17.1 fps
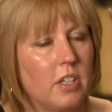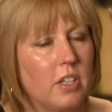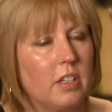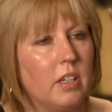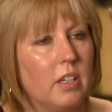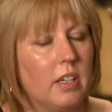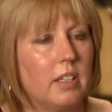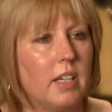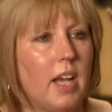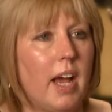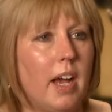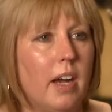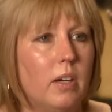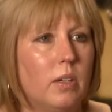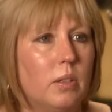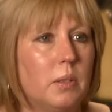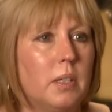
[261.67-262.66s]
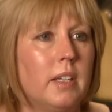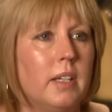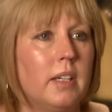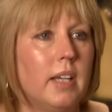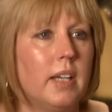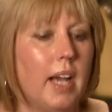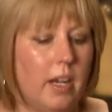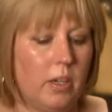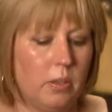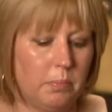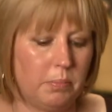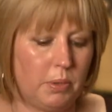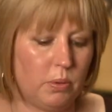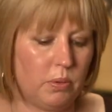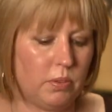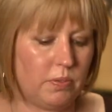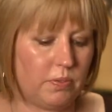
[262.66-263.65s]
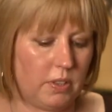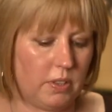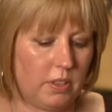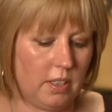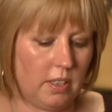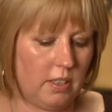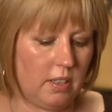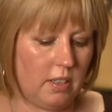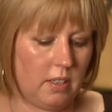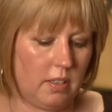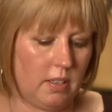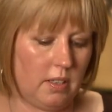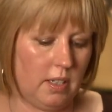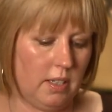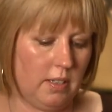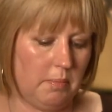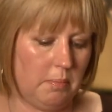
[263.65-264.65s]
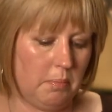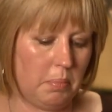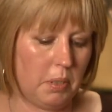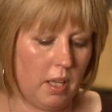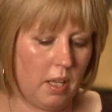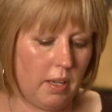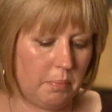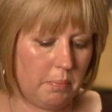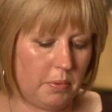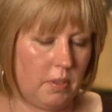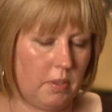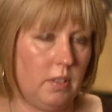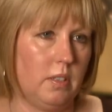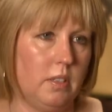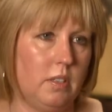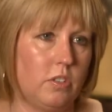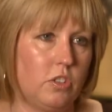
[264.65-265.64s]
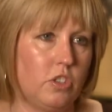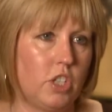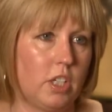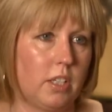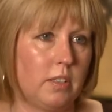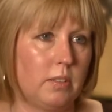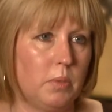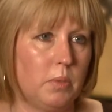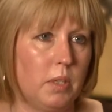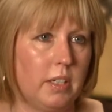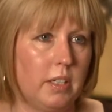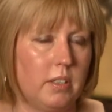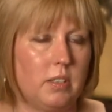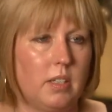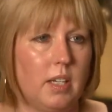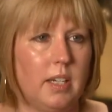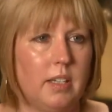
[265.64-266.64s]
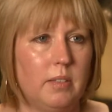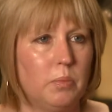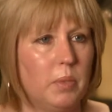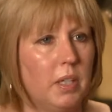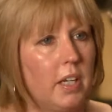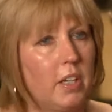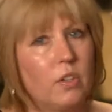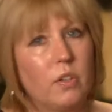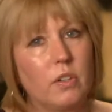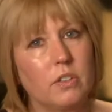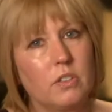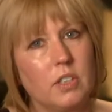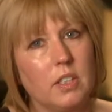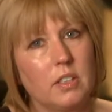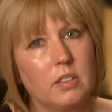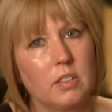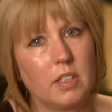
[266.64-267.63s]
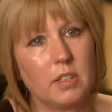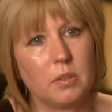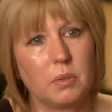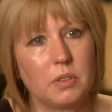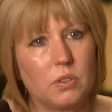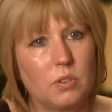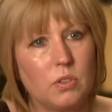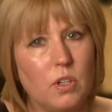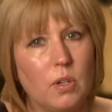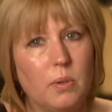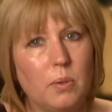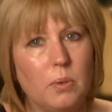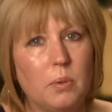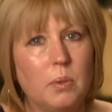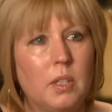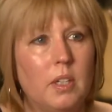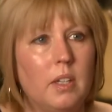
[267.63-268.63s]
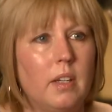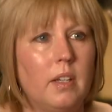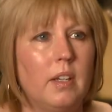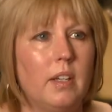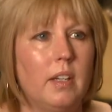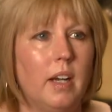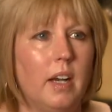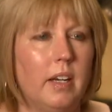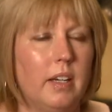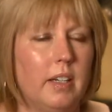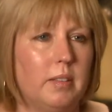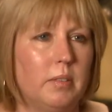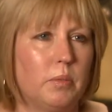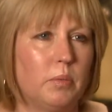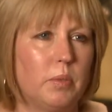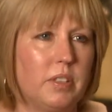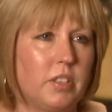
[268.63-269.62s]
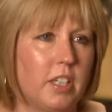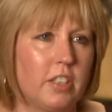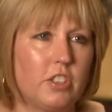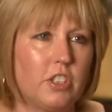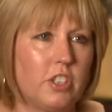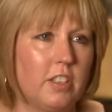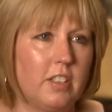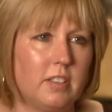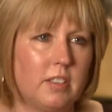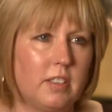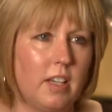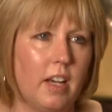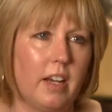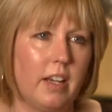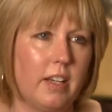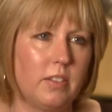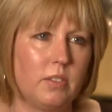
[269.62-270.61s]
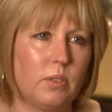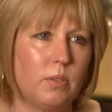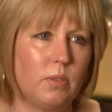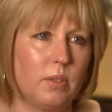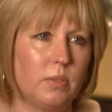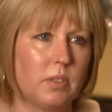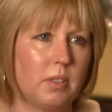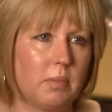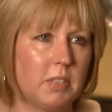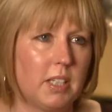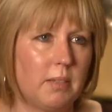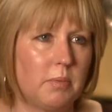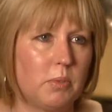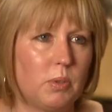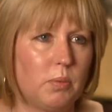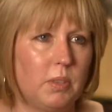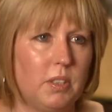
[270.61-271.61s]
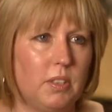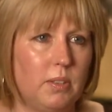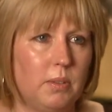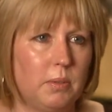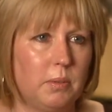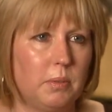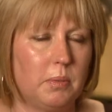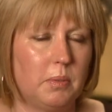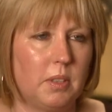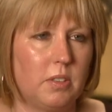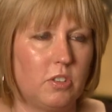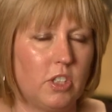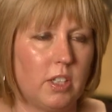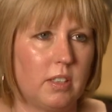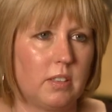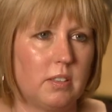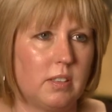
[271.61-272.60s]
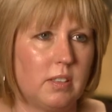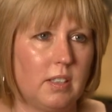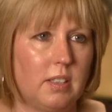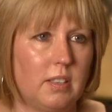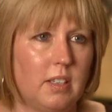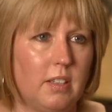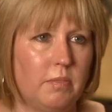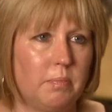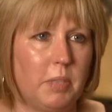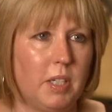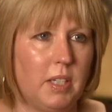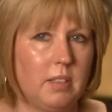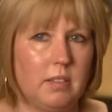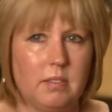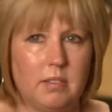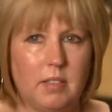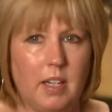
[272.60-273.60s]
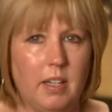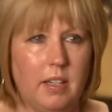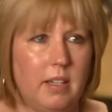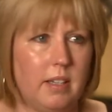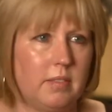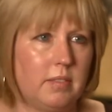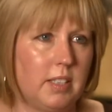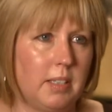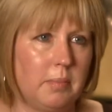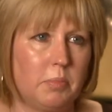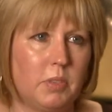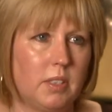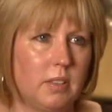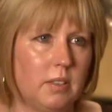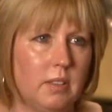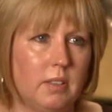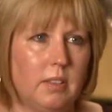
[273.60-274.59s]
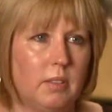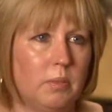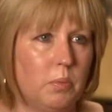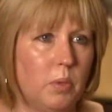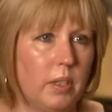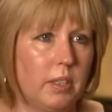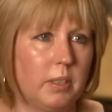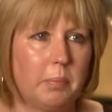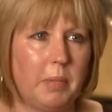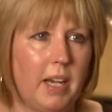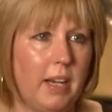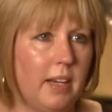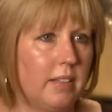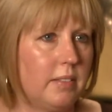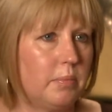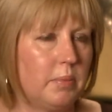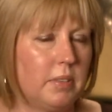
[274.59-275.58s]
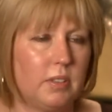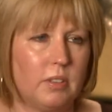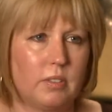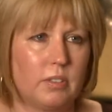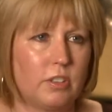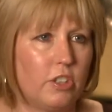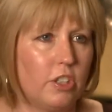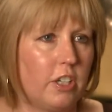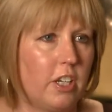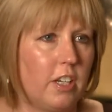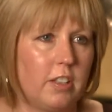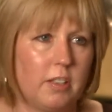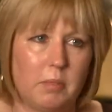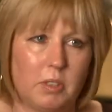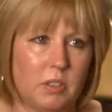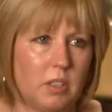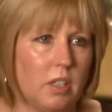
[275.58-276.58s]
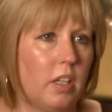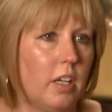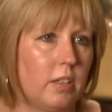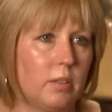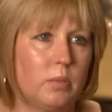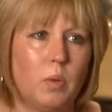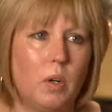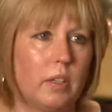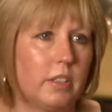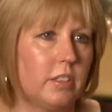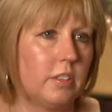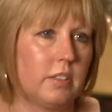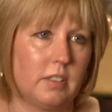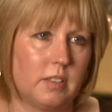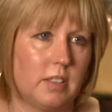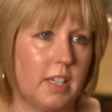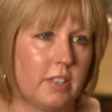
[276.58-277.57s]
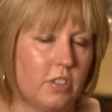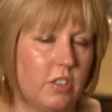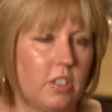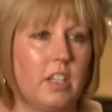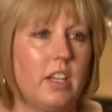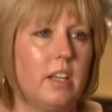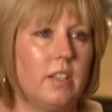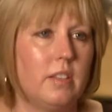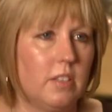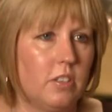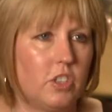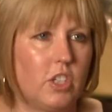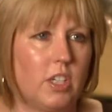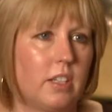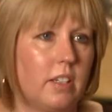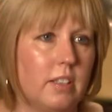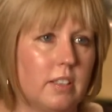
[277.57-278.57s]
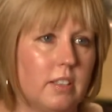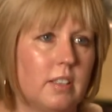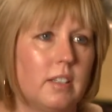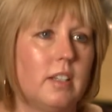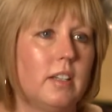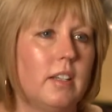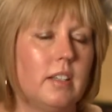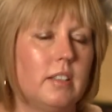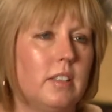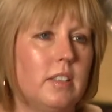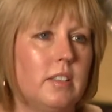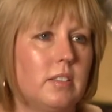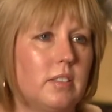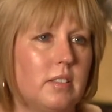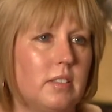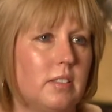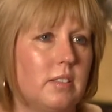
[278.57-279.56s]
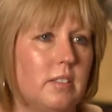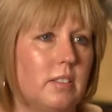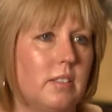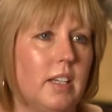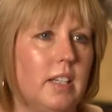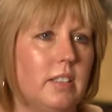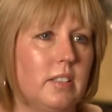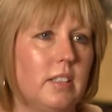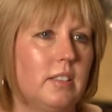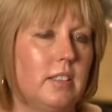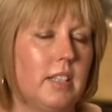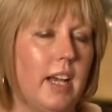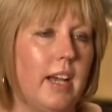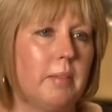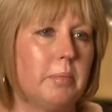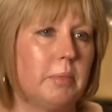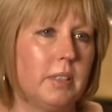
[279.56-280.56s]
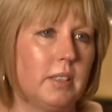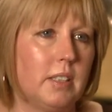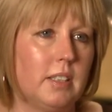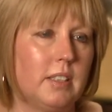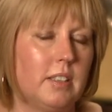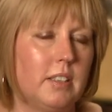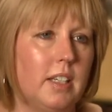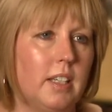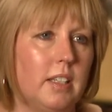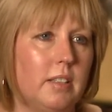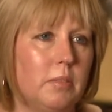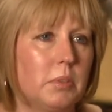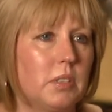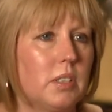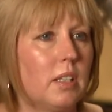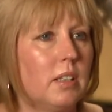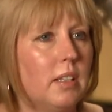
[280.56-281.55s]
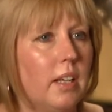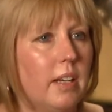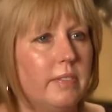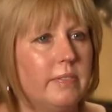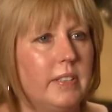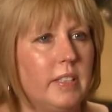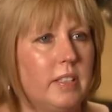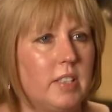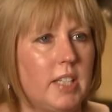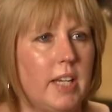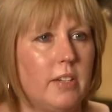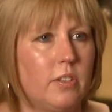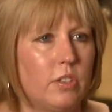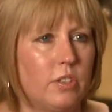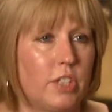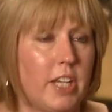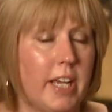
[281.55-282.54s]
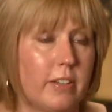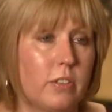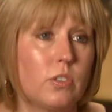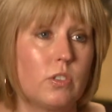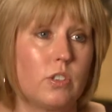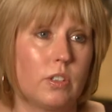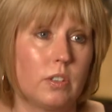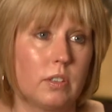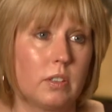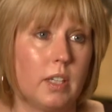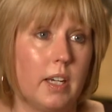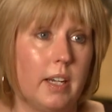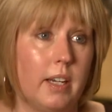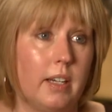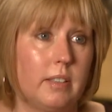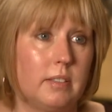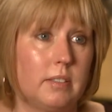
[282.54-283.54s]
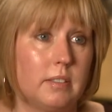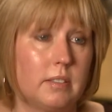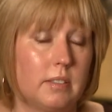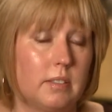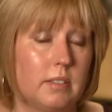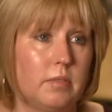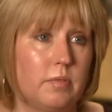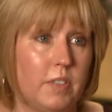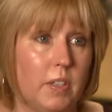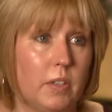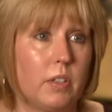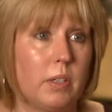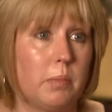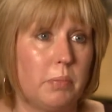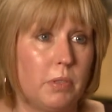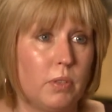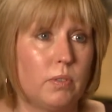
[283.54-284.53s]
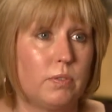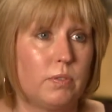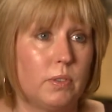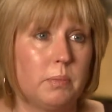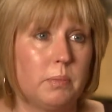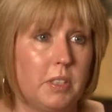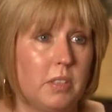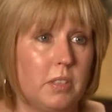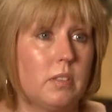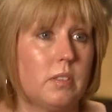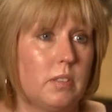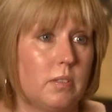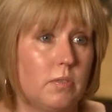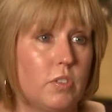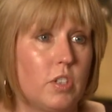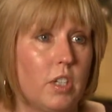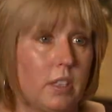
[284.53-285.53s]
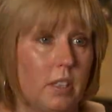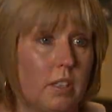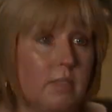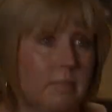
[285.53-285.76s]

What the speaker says: I got how beautifully plump the chicken was. And when I cooked it, there was no reduction in size. Sometimes when chickens that have been dipped in the water bath, when you're cooking them, there's a lot of water that's actually in the chicken. That didn't happen, and it was a lovely, tender texture and very beautiful pieces of chicken.